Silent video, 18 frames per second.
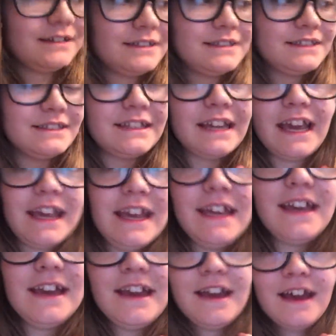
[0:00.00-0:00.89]

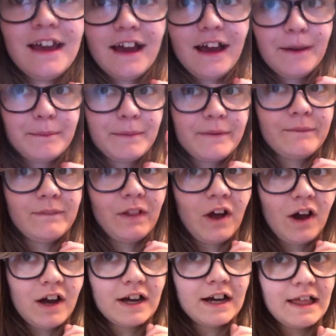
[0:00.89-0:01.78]
today I'm gonna
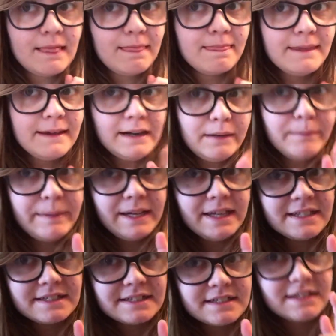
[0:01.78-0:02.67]
vlog a little
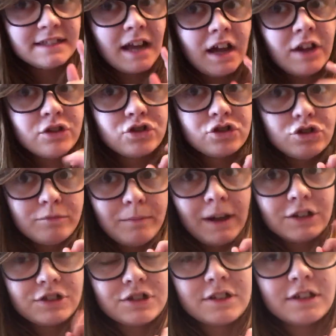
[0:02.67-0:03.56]
bit, not too
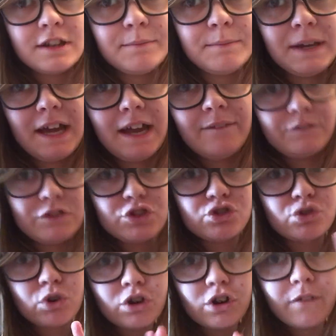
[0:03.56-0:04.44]
much. It's gonna be kind of a
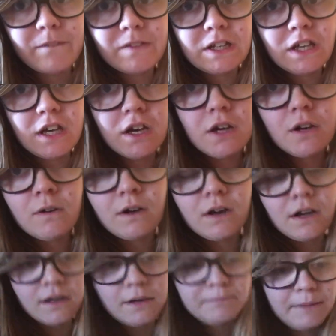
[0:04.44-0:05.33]
shorter video.
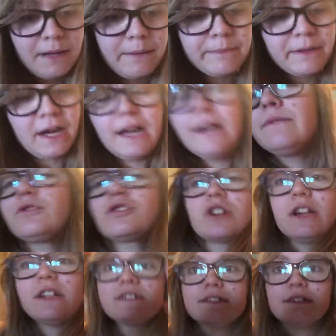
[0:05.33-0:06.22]
Um, I'm kind of
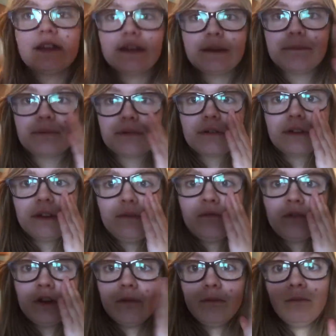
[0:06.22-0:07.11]
trying to like
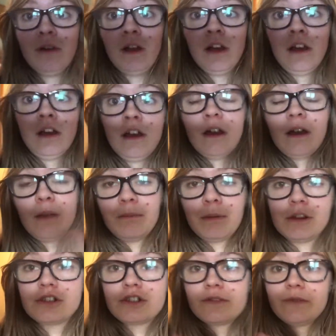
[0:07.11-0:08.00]
pre-film a
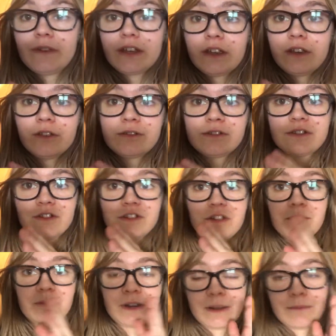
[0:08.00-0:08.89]
bunch of videos so
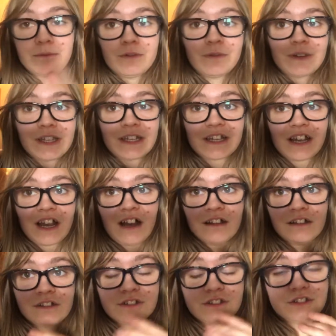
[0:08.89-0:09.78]
that when I'm moving into
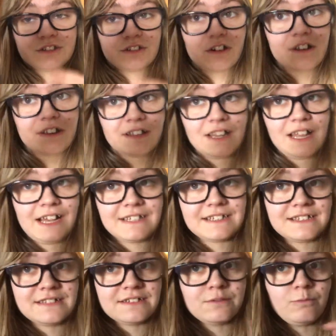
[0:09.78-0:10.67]
college and starting
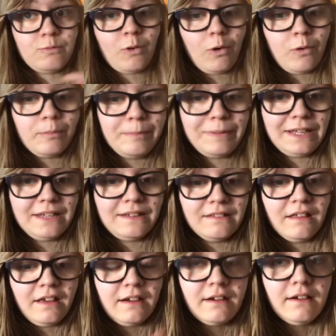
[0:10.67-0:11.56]
classes, it won't be
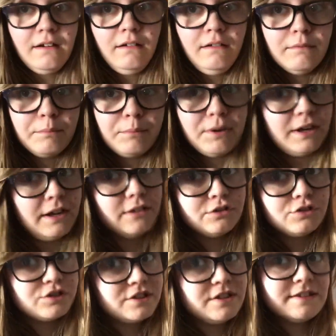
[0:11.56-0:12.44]
like, oh,
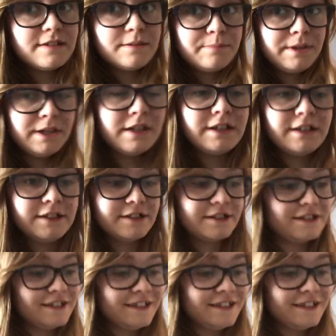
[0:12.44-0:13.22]
Brielle just disappeared and she